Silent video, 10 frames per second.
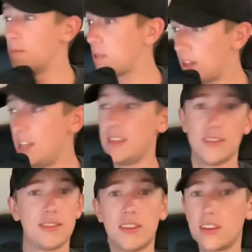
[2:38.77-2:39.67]

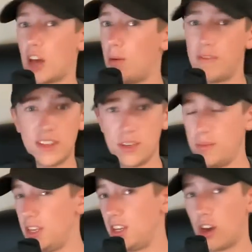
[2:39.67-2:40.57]
please come visit
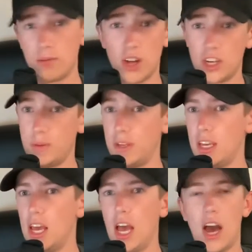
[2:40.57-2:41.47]
me. Come talk to me.